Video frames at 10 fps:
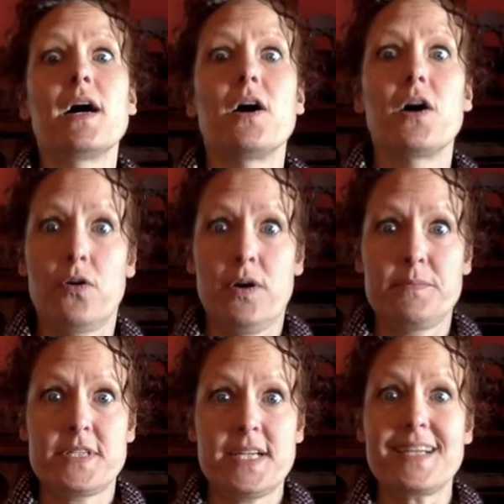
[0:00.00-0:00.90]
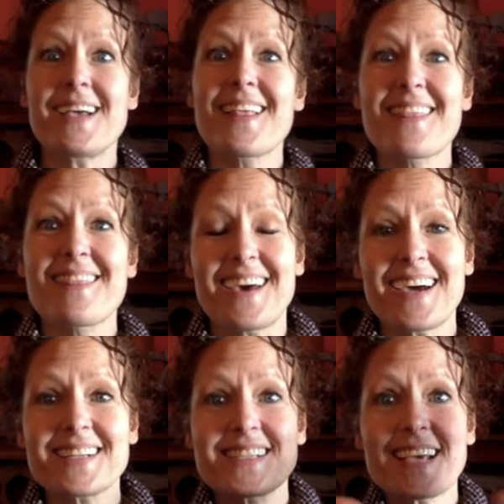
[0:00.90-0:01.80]
OMG,
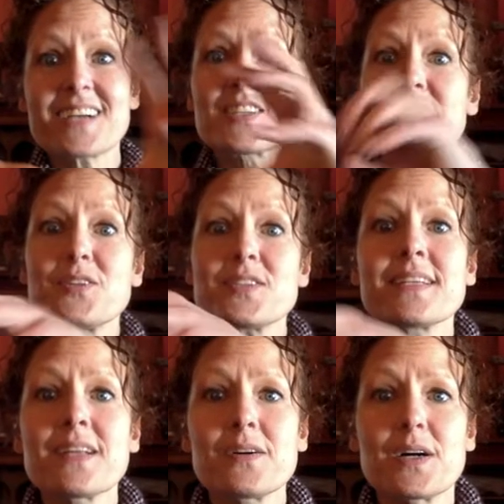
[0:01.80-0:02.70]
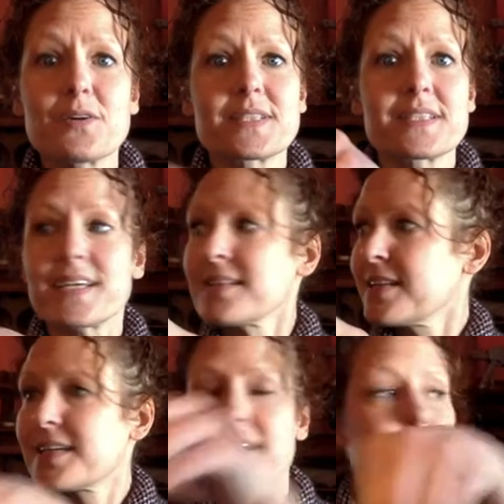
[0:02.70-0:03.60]
that's actually using logos. He's saying,
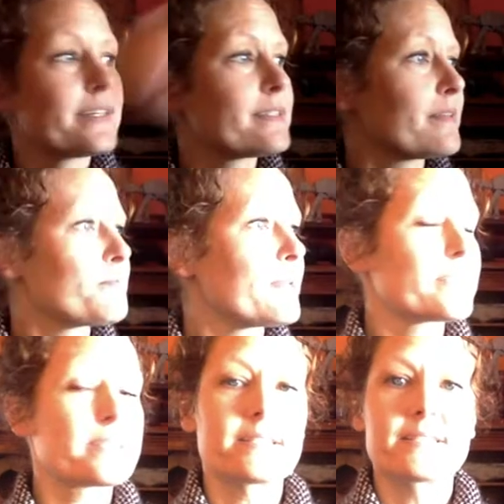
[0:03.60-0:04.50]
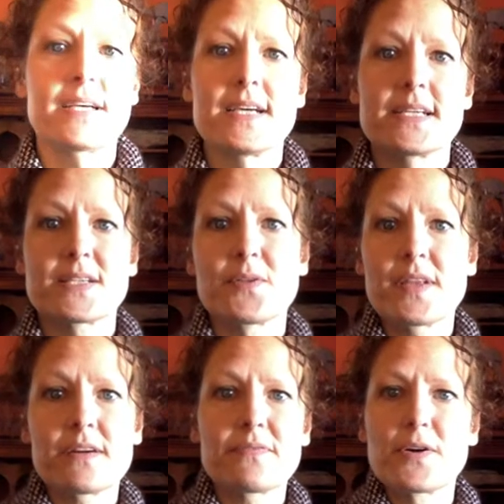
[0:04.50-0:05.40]
look at all these other places, so
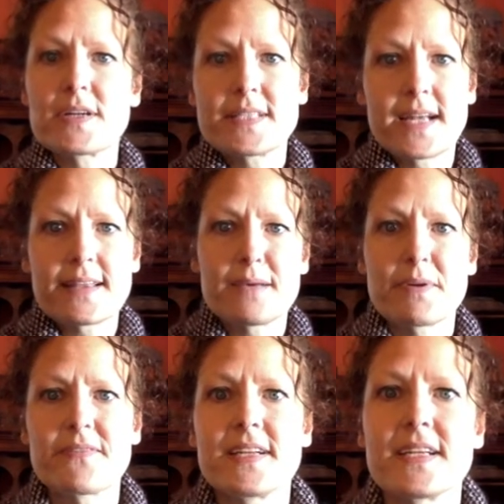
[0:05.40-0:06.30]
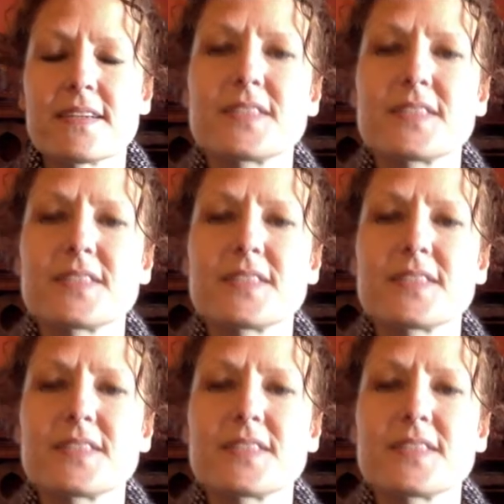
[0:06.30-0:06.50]
therefore it's not that big of a deal.